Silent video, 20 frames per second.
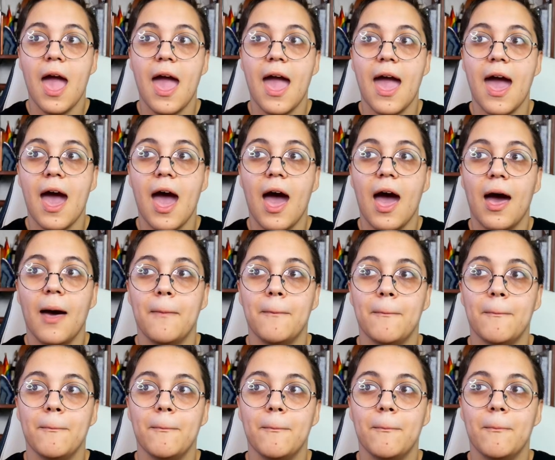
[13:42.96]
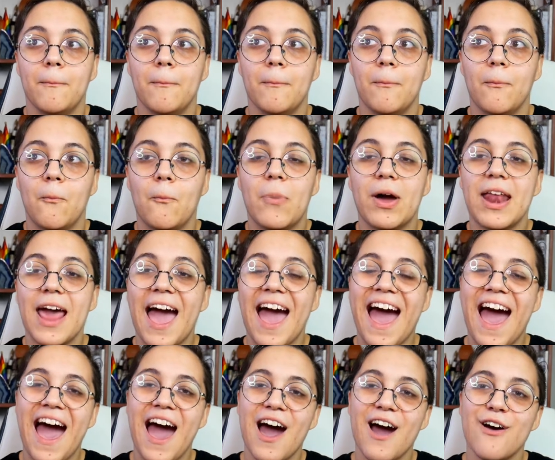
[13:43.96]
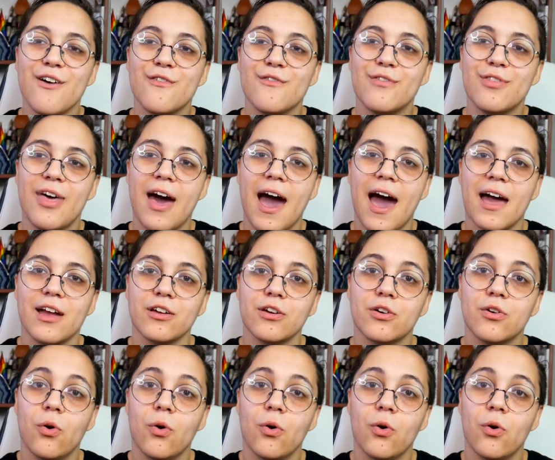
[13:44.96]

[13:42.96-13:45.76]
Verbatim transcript: Um, but have that